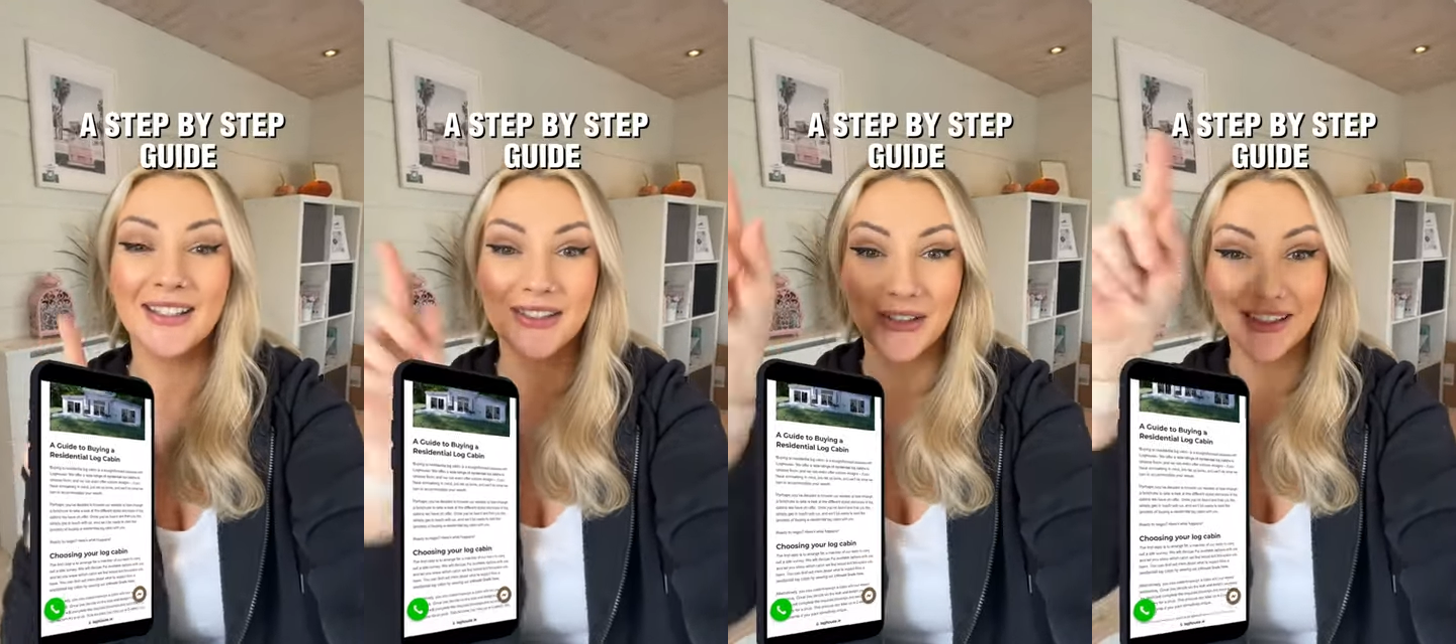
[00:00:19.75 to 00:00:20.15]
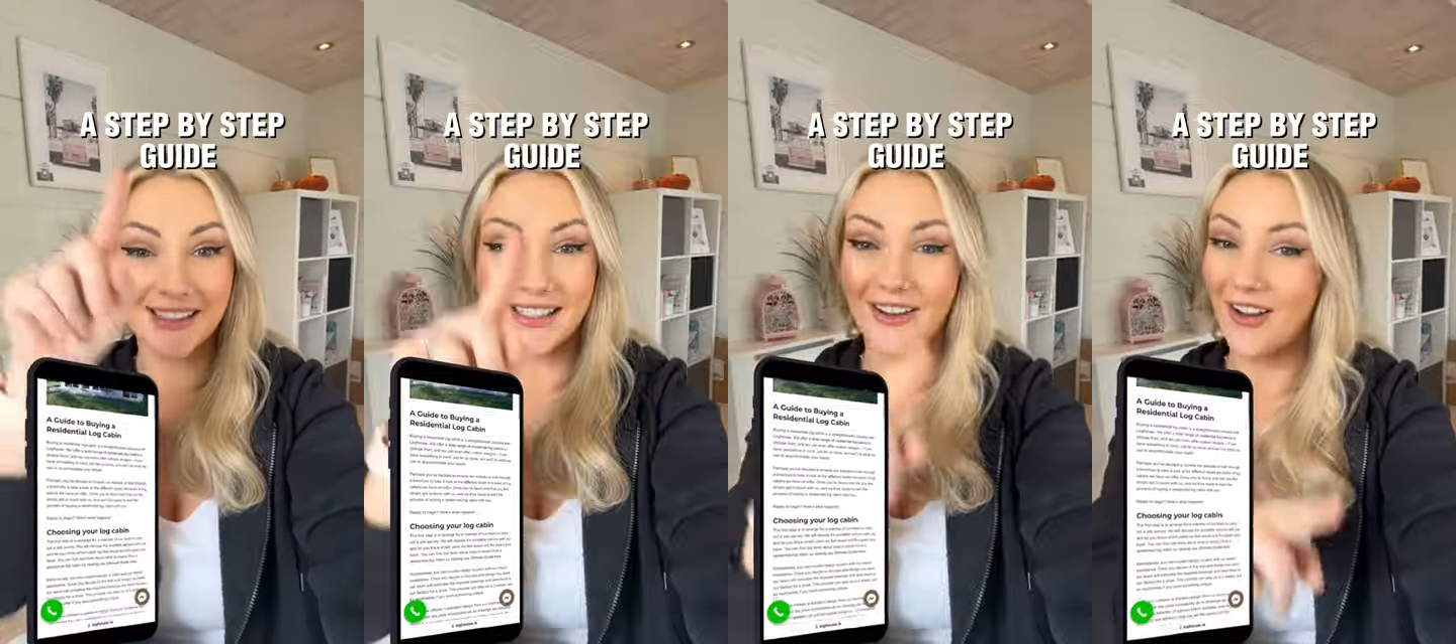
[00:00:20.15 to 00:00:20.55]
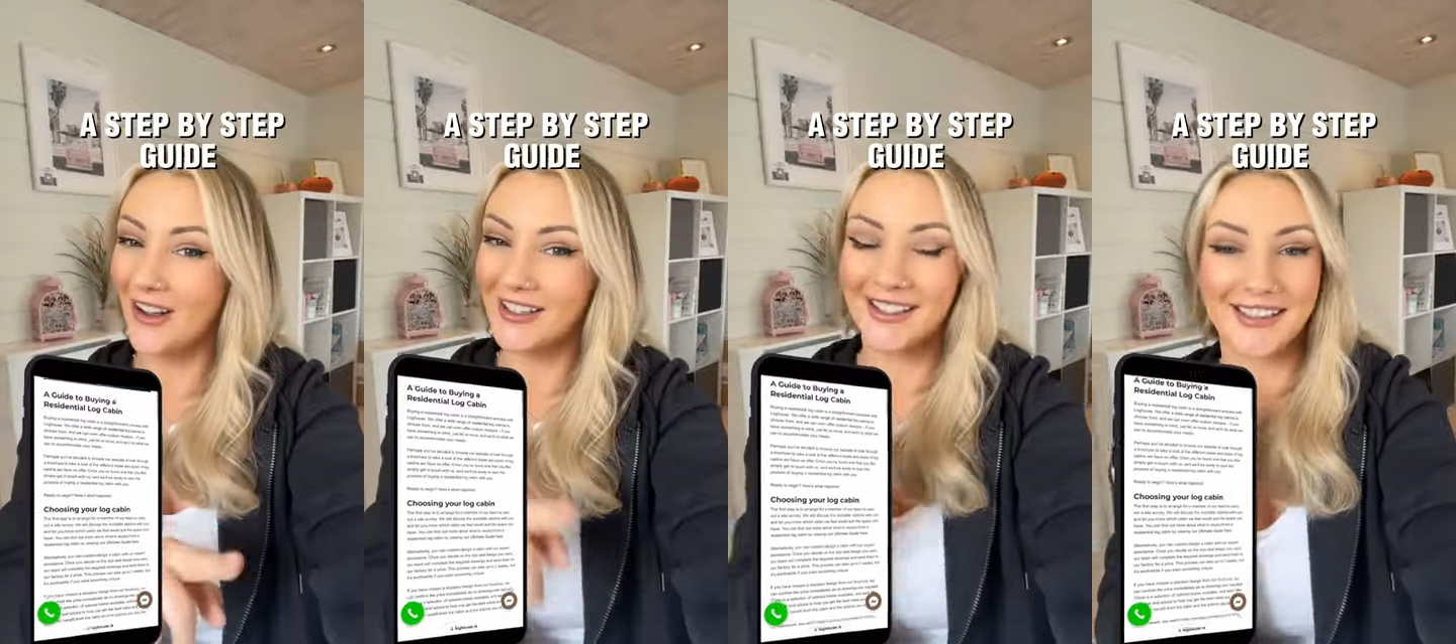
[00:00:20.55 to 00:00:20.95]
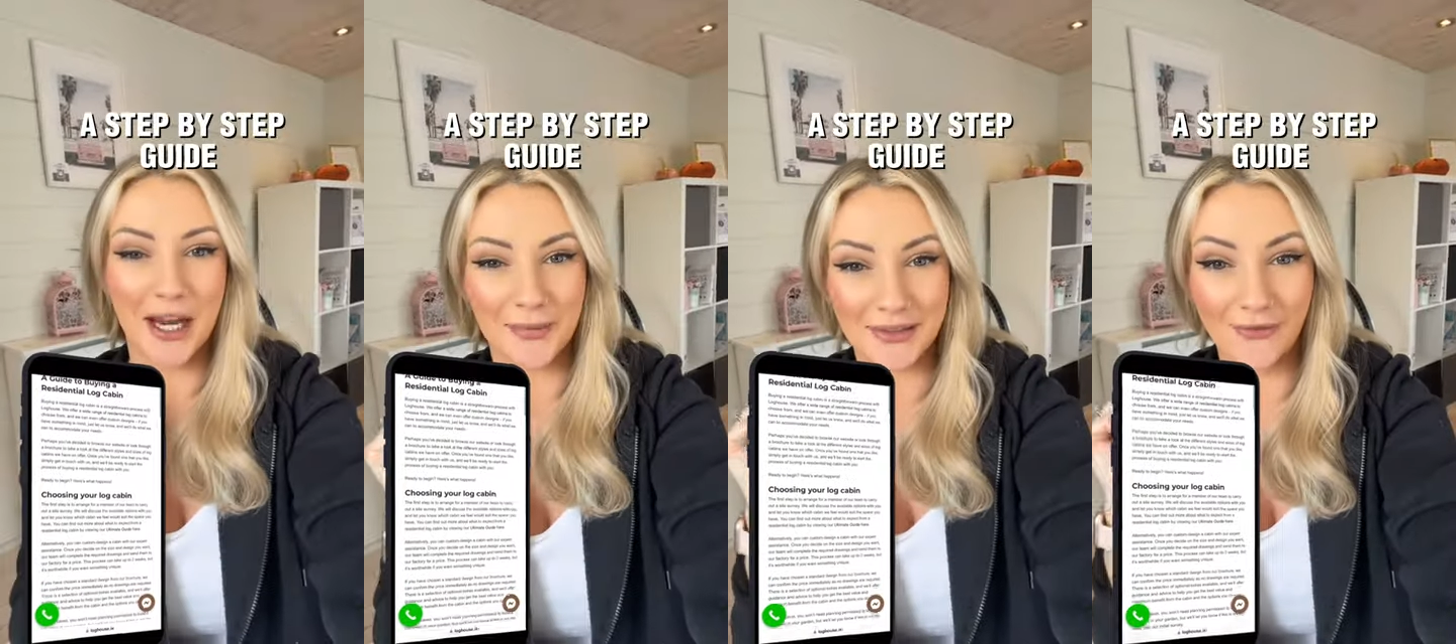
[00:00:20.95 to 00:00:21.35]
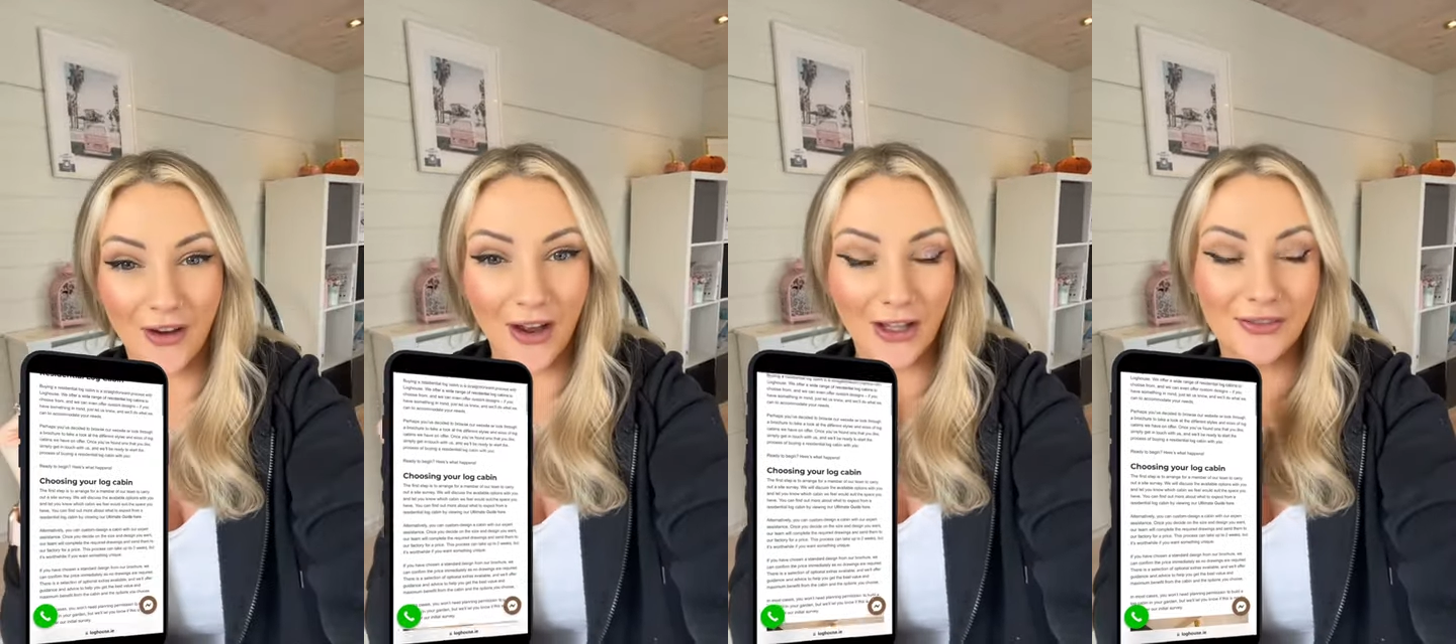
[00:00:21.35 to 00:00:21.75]
So you'll see all of the steps
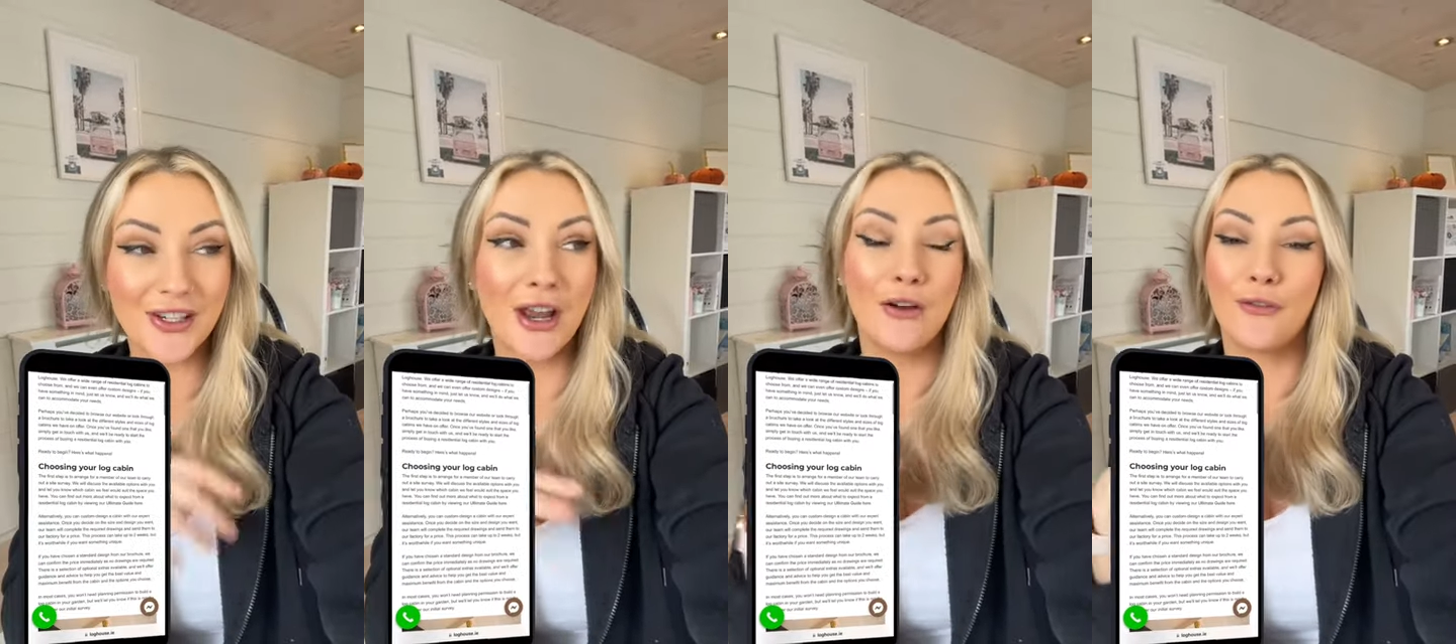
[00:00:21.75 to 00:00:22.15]
involved